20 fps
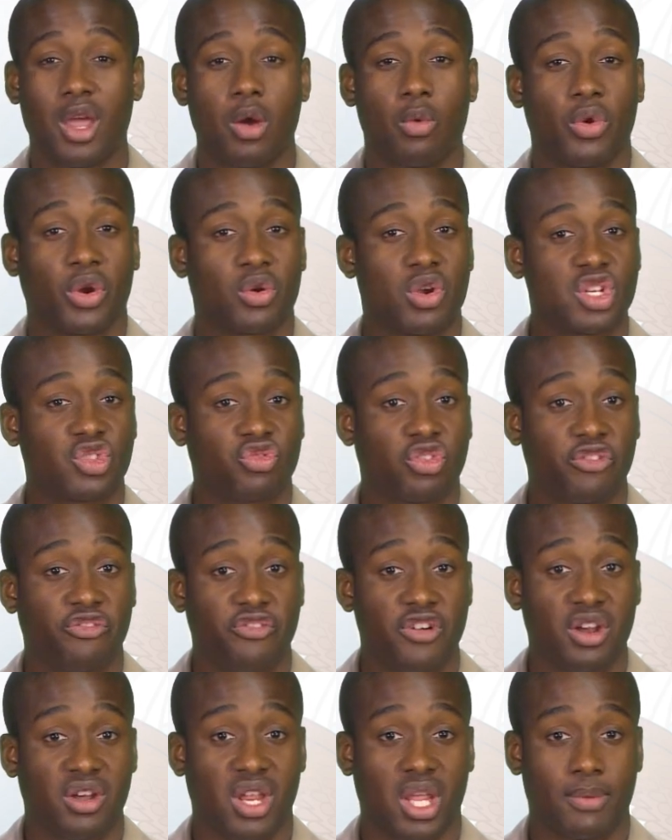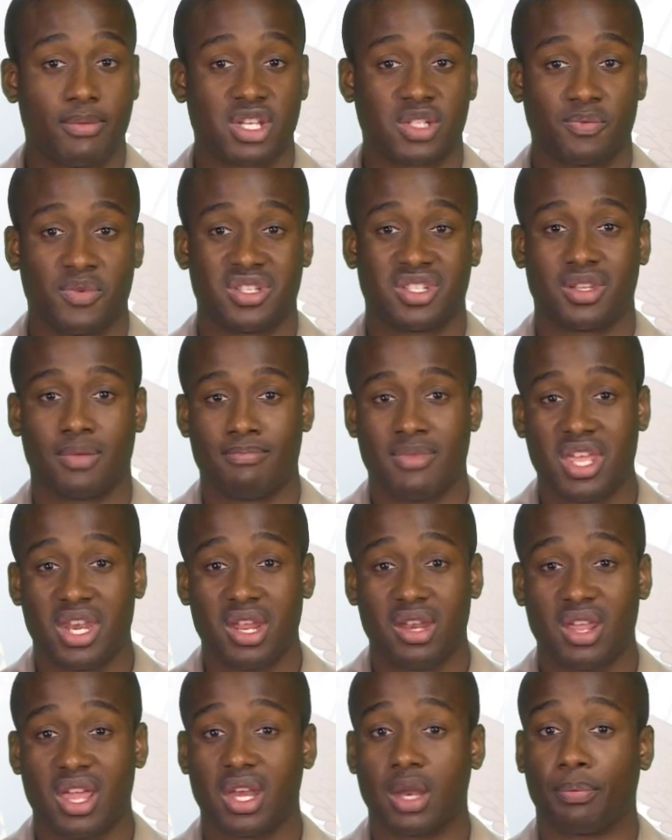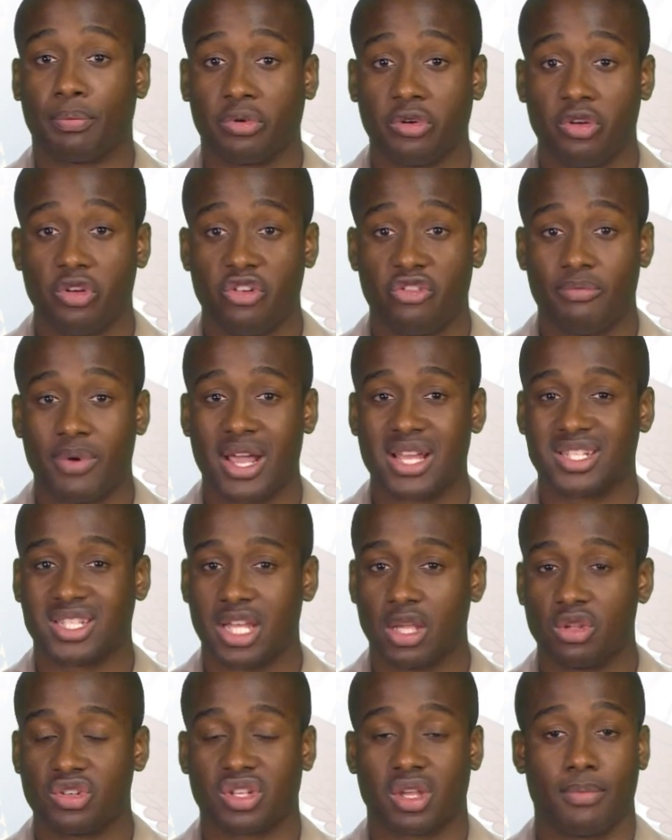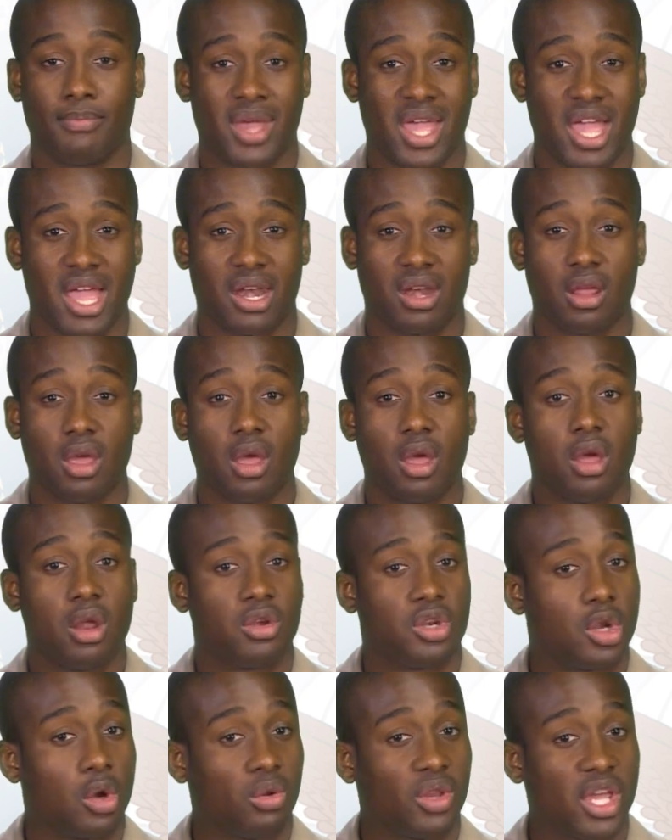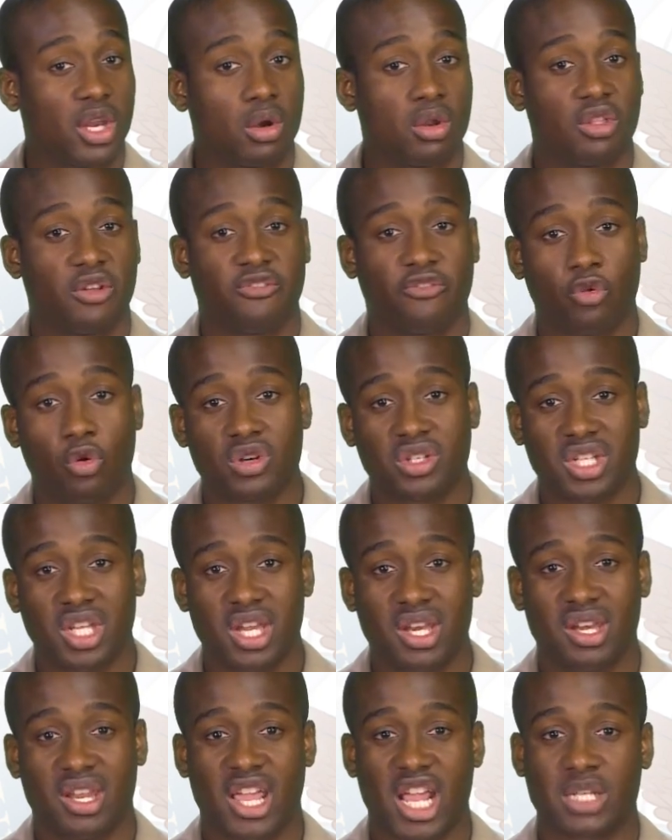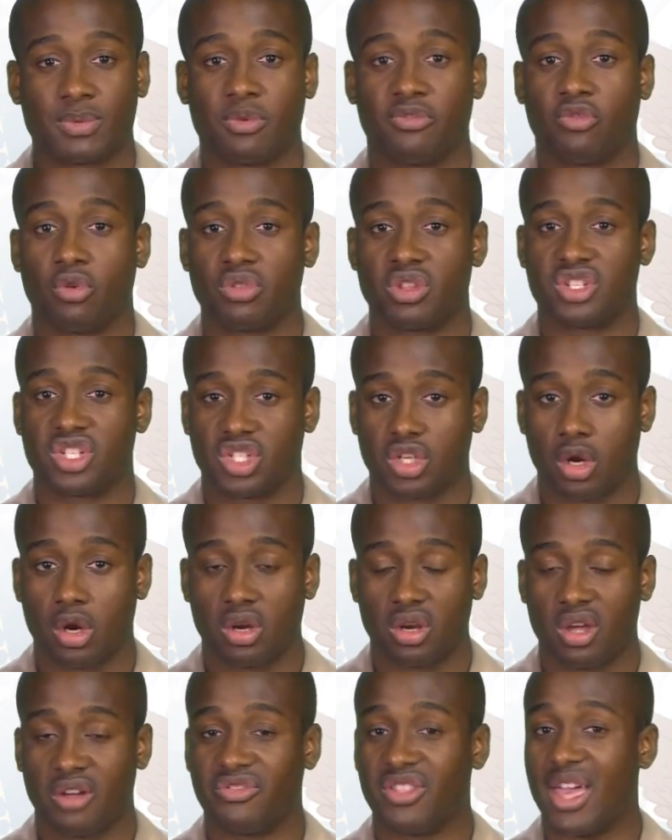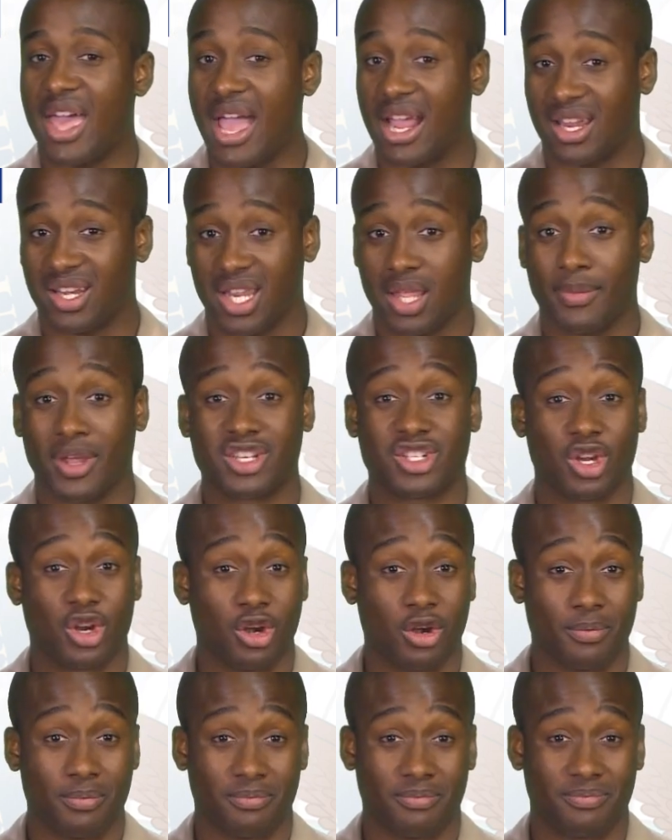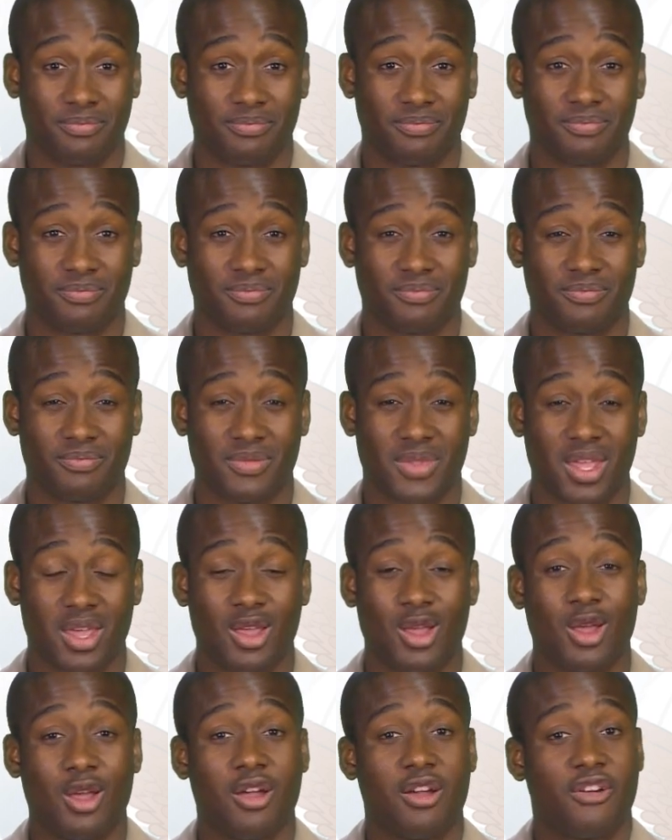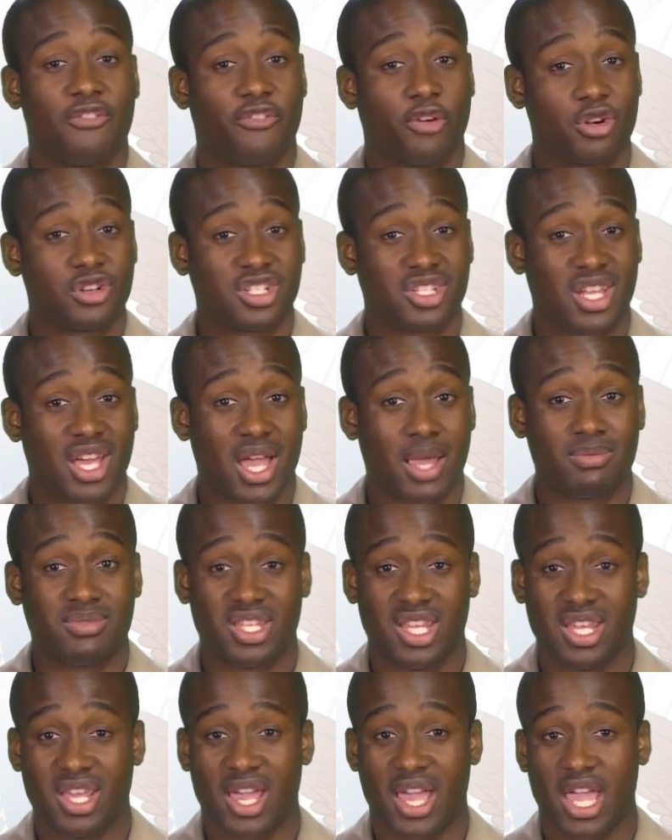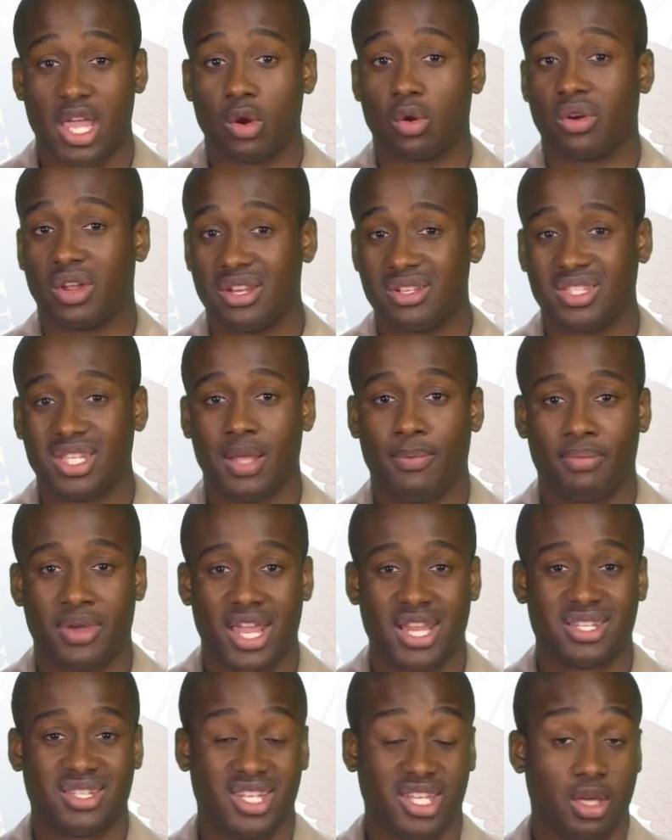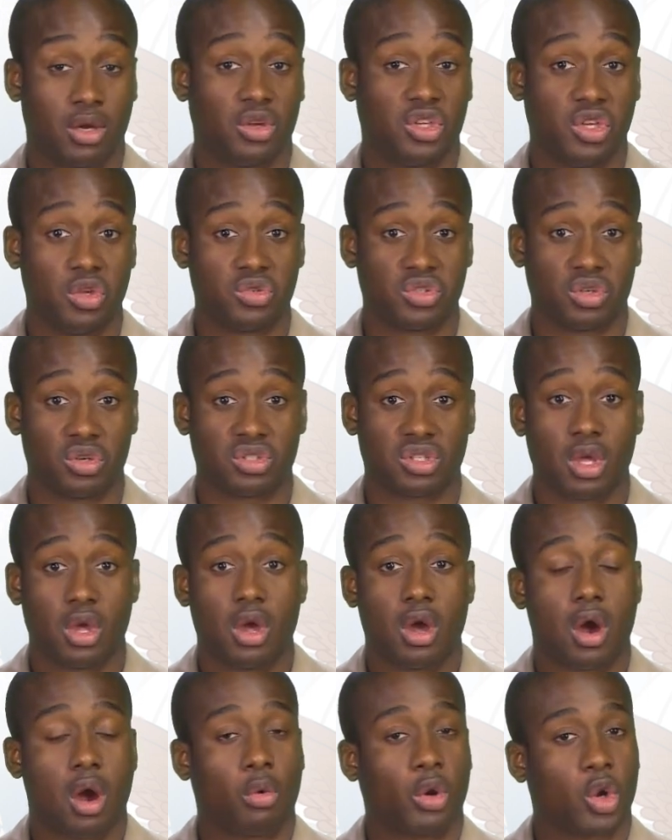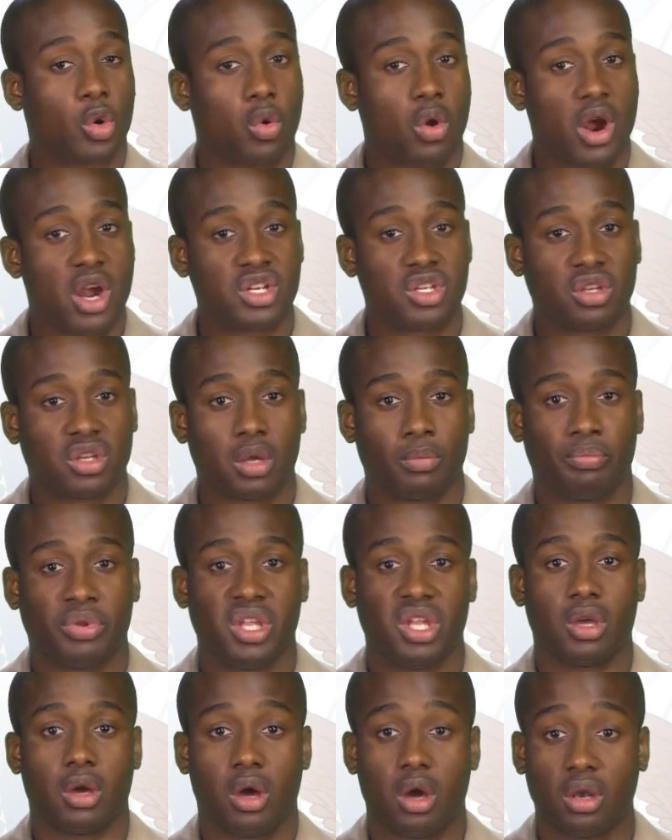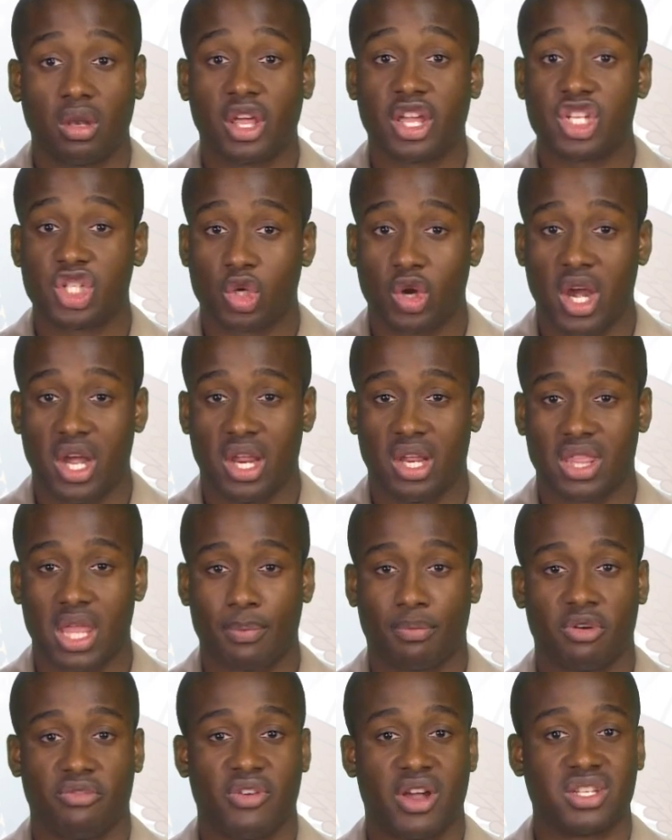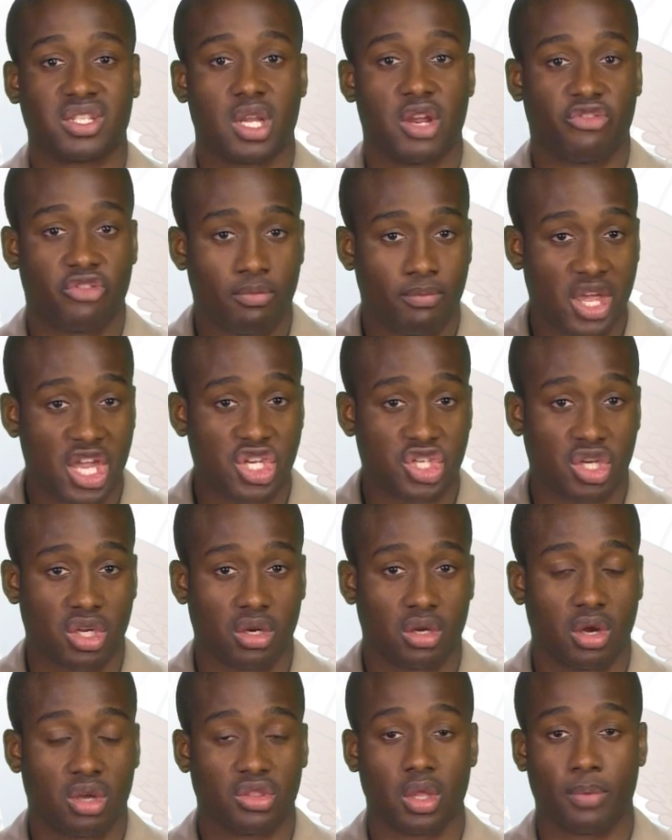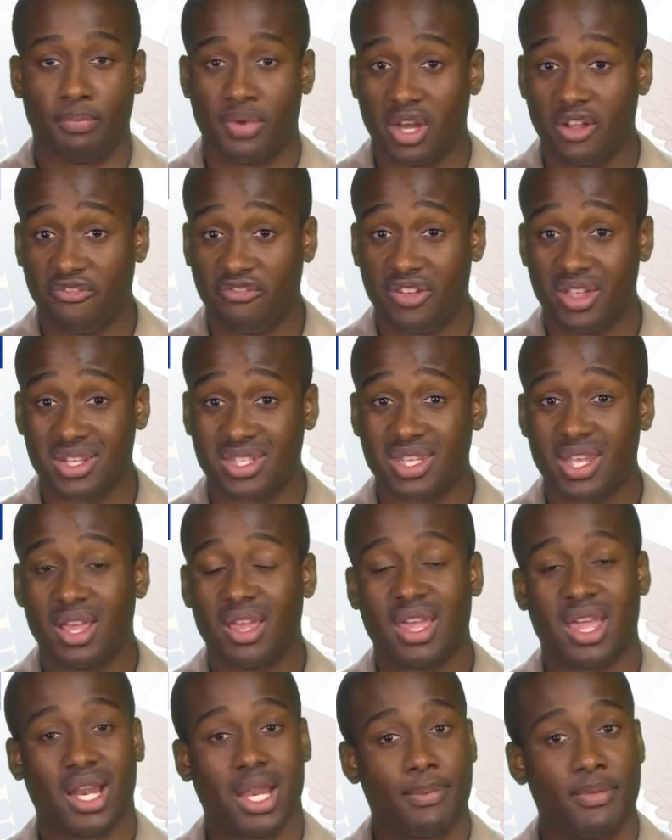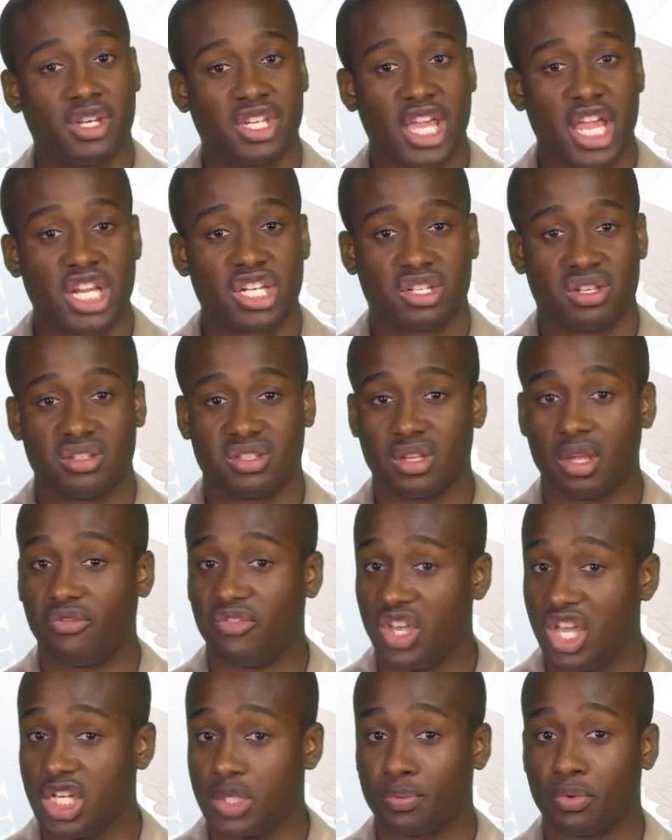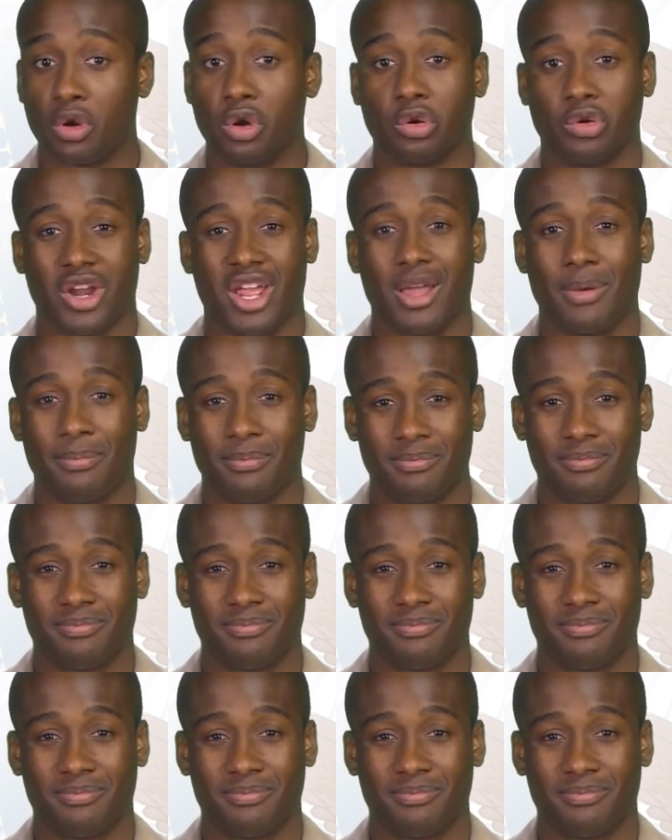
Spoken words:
Requests for funding must be submitted and approved by a sailor's command no later than 14 days before the start of the academic term. First-time TA or NCPACE-DL users are required to complete online training that provides information on the benefits and limitations of each program.